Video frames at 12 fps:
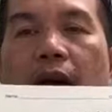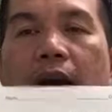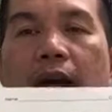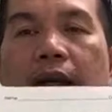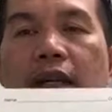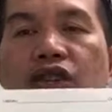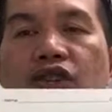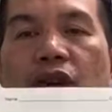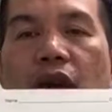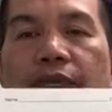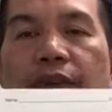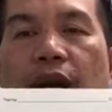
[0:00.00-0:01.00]
each
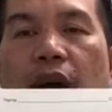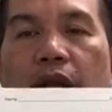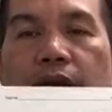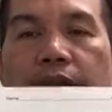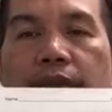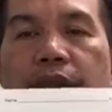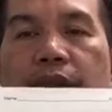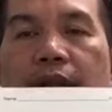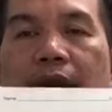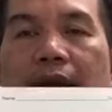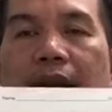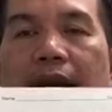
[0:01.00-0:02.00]
of the colors,
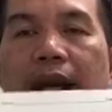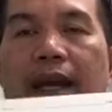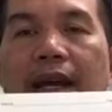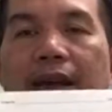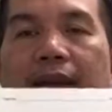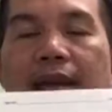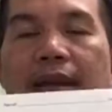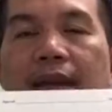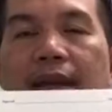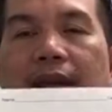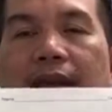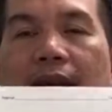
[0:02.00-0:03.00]
and
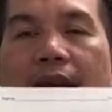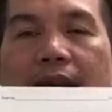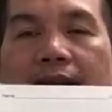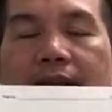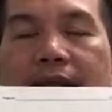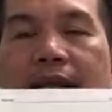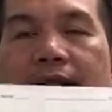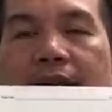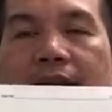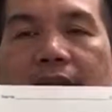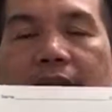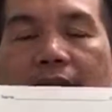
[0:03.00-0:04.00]
the high
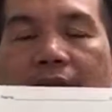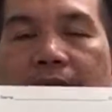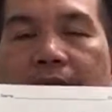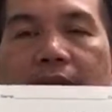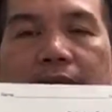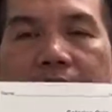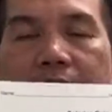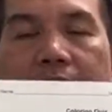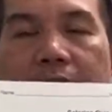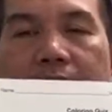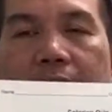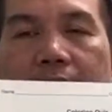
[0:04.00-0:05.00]
thinking ability,
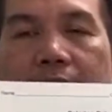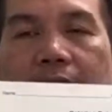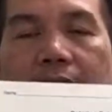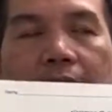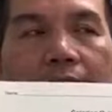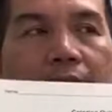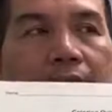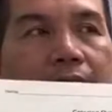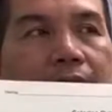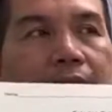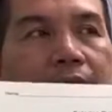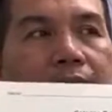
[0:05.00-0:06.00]

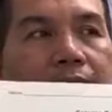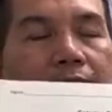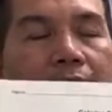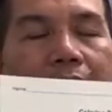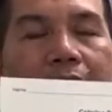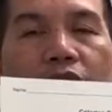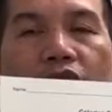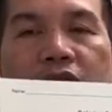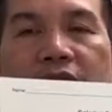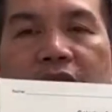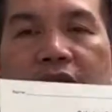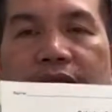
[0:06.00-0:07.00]
the high
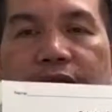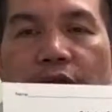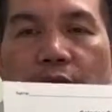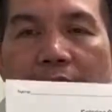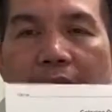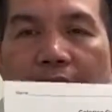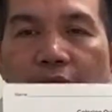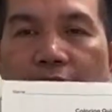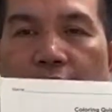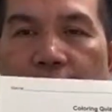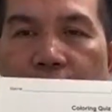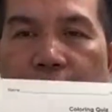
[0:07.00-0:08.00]
cognitive domain of
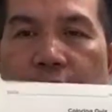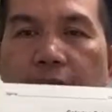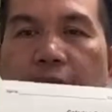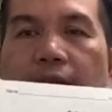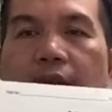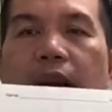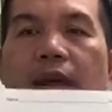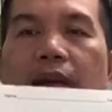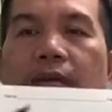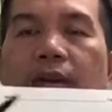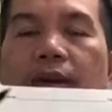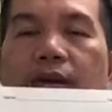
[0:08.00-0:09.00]
learning,
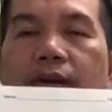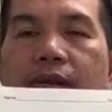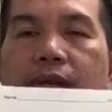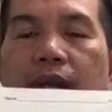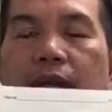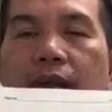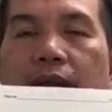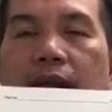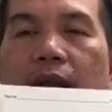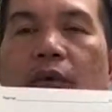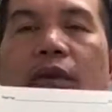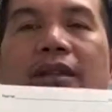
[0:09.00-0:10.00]
because
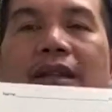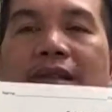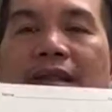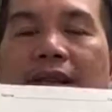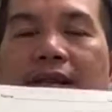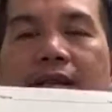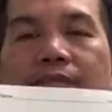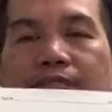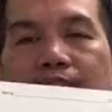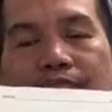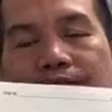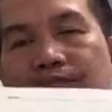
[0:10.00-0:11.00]
they will not just
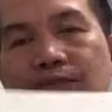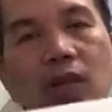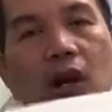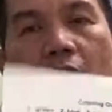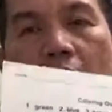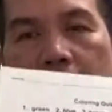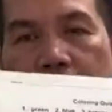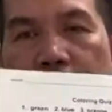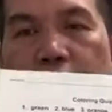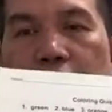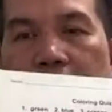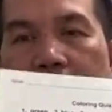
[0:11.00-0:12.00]
color